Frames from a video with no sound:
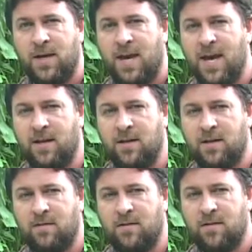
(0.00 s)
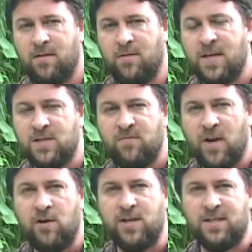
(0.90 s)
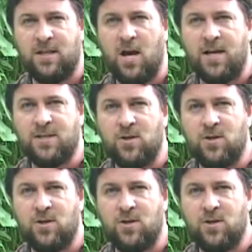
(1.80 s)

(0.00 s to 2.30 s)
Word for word: and this varies a lot.